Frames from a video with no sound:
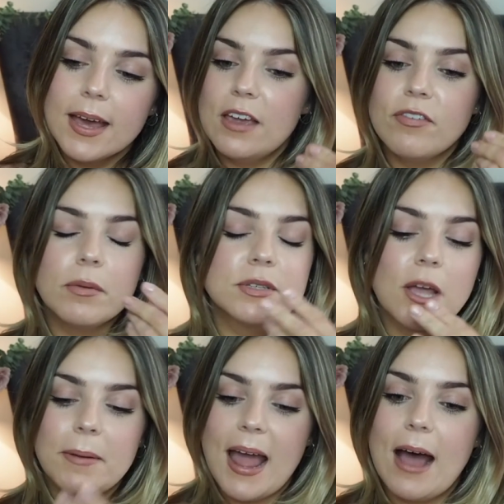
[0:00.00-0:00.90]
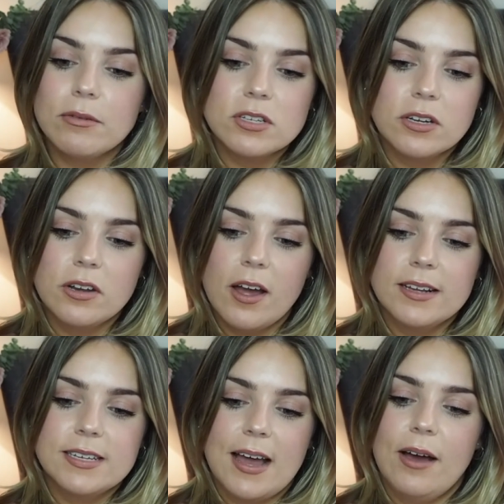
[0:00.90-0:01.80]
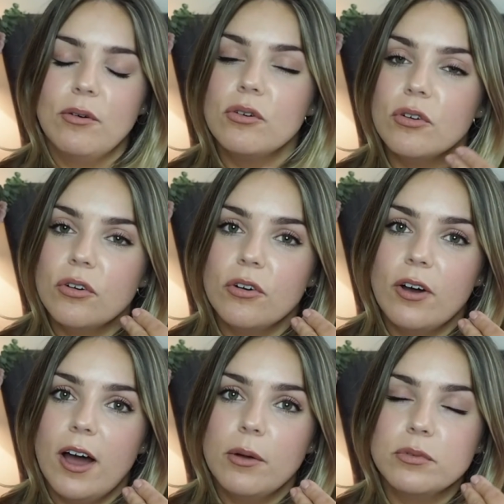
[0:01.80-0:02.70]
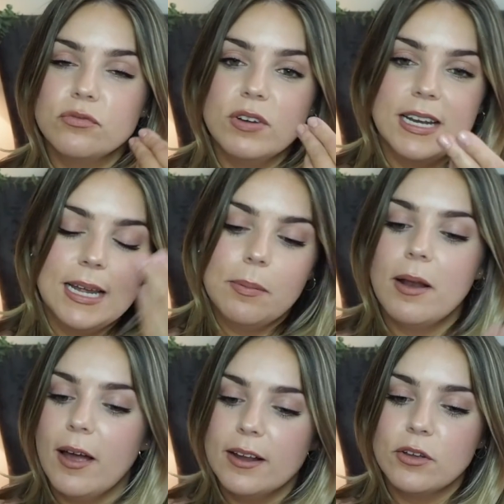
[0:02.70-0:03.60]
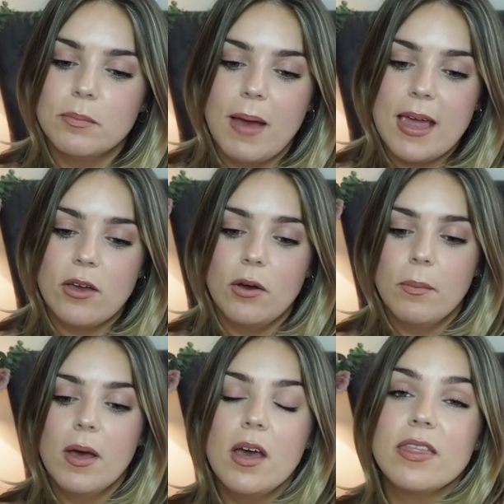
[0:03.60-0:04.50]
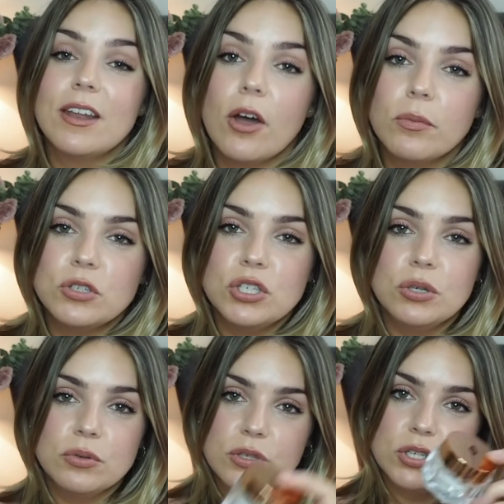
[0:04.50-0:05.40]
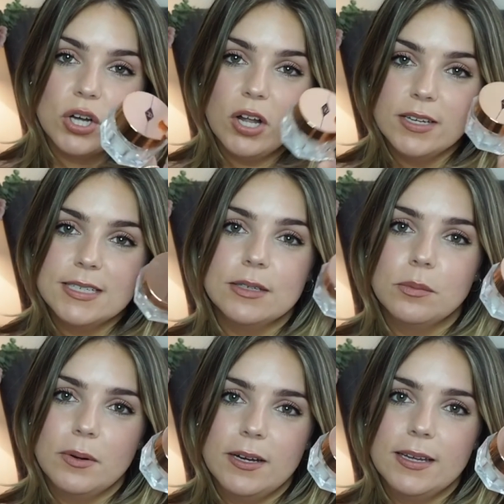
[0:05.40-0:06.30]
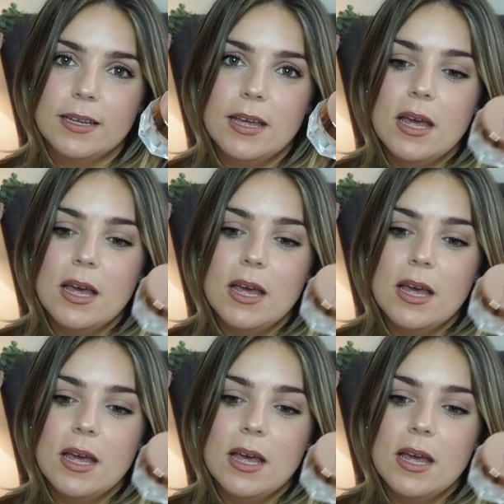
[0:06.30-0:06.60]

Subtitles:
If I was going out on a night out, or I was really applying good makeup, then I would use the Charlotte Tilbury.